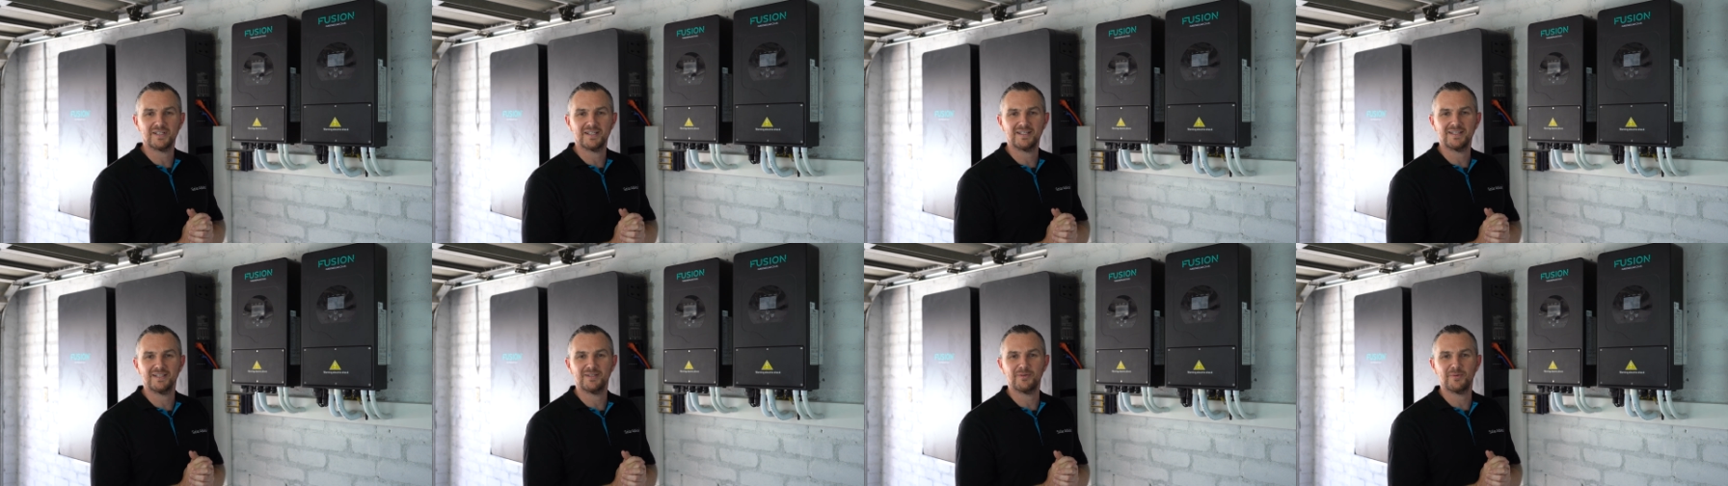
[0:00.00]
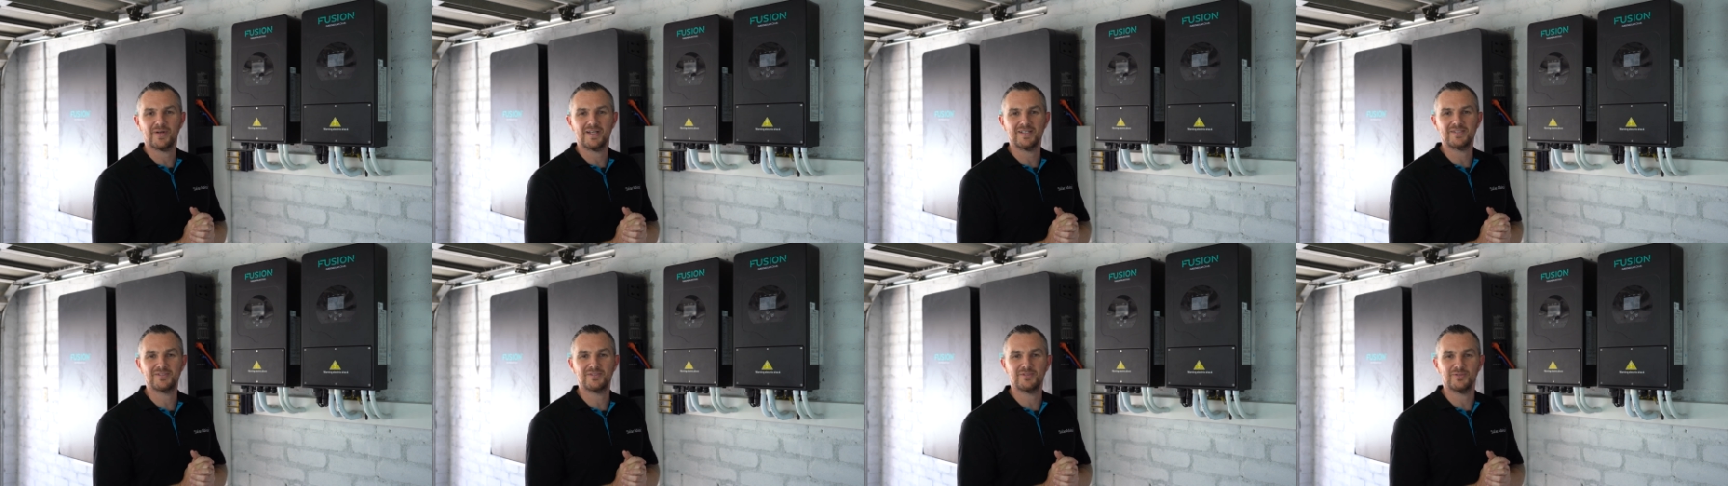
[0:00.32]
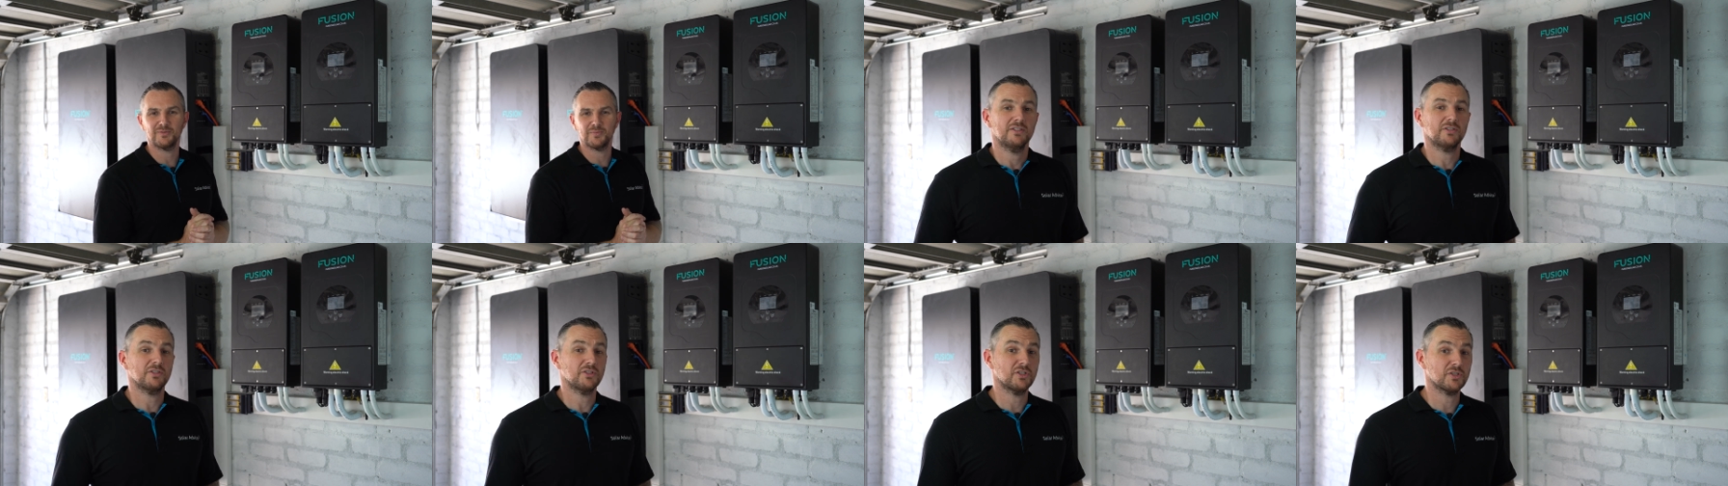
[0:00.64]
that equates
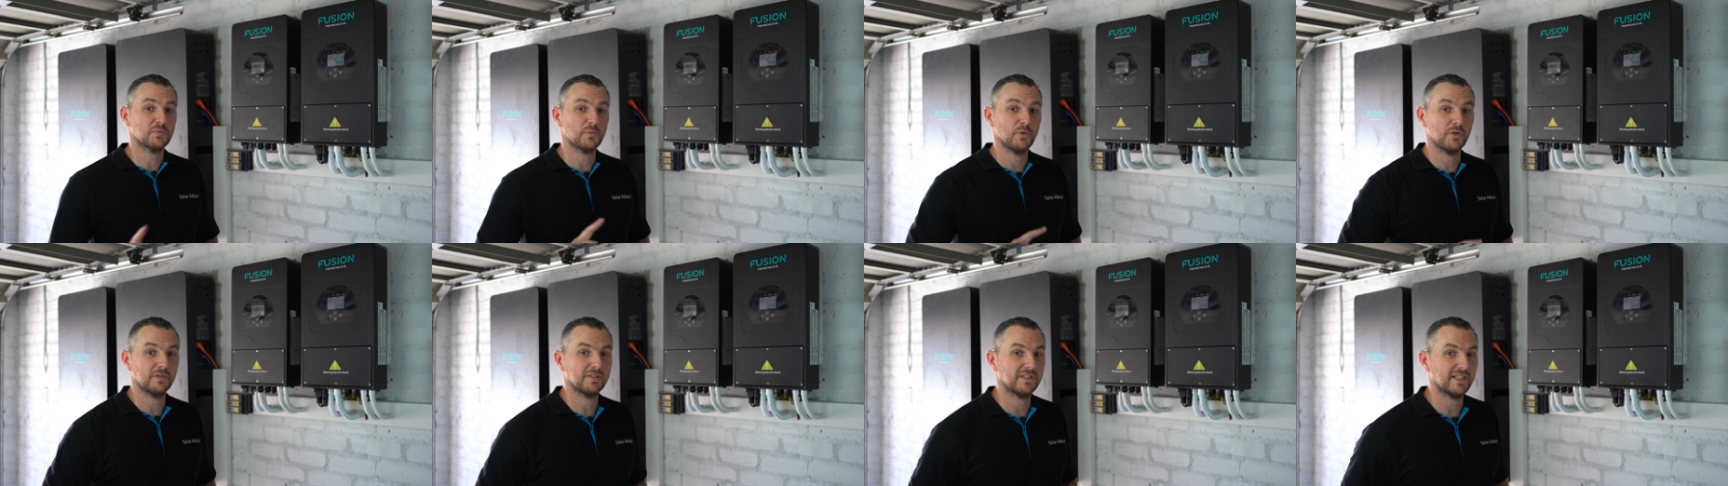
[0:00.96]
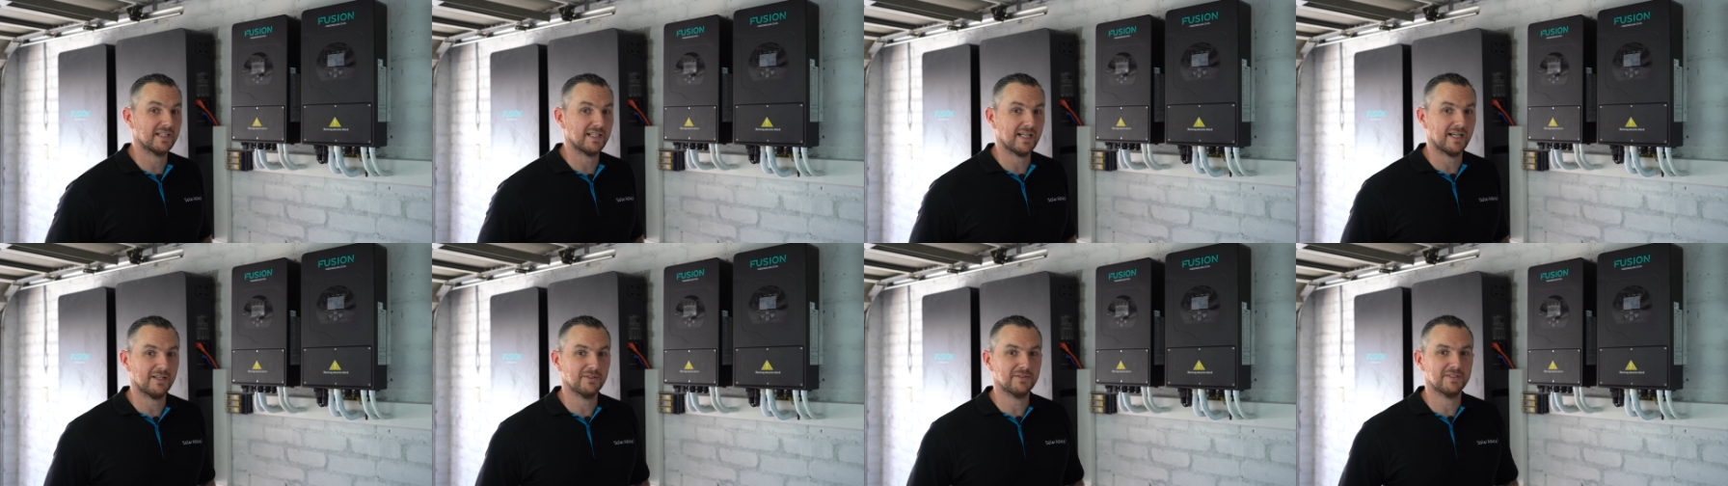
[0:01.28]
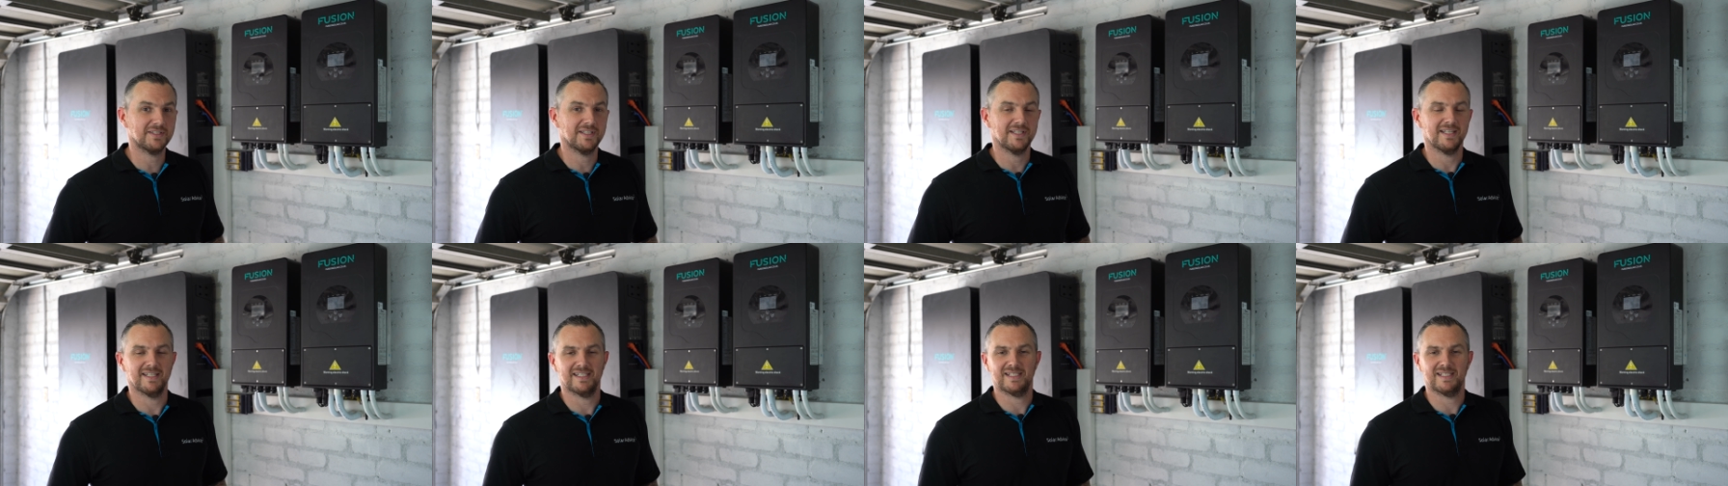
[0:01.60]
to. So just work that out.